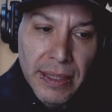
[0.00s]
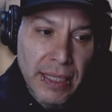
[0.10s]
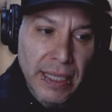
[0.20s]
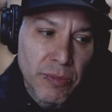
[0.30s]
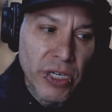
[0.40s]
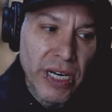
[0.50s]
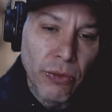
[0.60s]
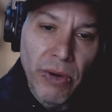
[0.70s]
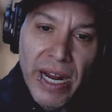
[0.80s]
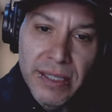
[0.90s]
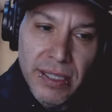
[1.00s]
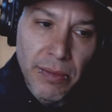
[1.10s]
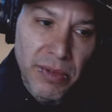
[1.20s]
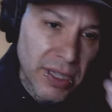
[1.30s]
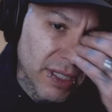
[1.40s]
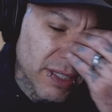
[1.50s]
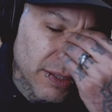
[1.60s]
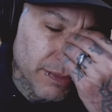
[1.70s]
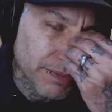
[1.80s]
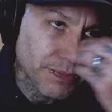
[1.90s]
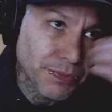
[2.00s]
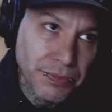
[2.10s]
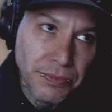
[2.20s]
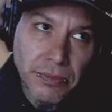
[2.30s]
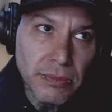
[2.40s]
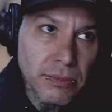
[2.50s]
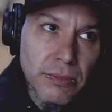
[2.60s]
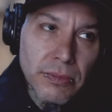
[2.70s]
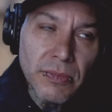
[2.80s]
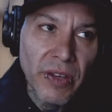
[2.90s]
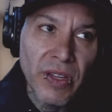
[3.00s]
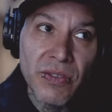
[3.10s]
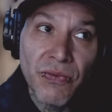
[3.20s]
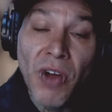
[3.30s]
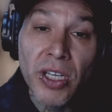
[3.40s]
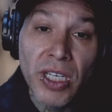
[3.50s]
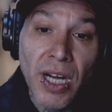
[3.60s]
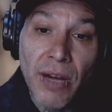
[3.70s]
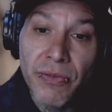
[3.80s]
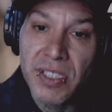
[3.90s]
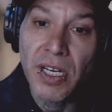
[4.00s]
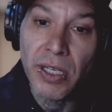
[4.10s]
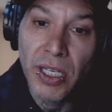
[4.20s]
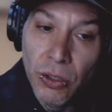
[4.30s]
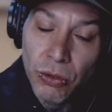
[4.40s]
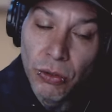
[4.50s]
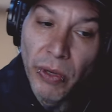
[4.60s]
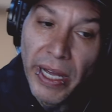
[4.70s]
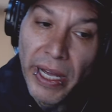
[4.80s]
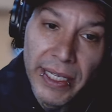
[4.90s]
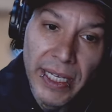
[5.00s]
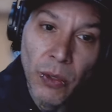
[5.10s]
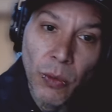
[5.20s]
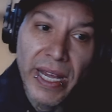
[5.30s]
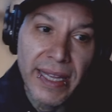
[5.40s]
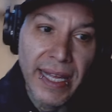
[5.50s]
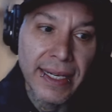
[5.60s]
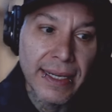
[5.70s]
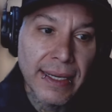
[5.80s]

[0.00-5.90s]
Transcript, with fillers: Like I'm trying to write something that's that's falling off the tongue in a cool way, in a way that